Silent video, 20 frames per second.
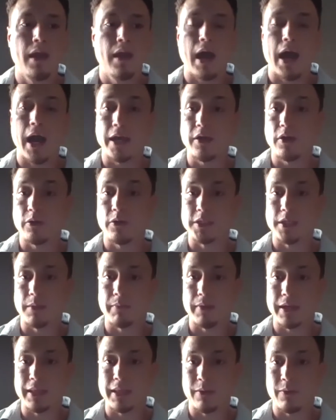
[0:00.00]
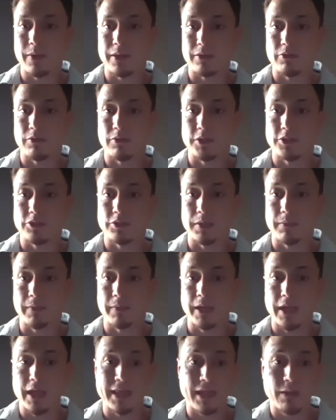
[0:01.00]
I know somebody that went through the
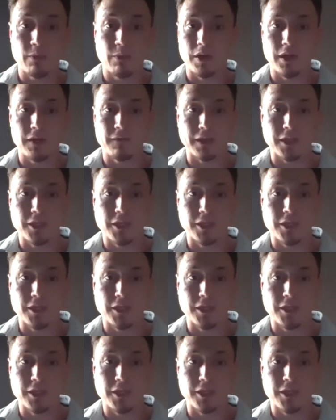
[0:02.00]
treatment and they weren't even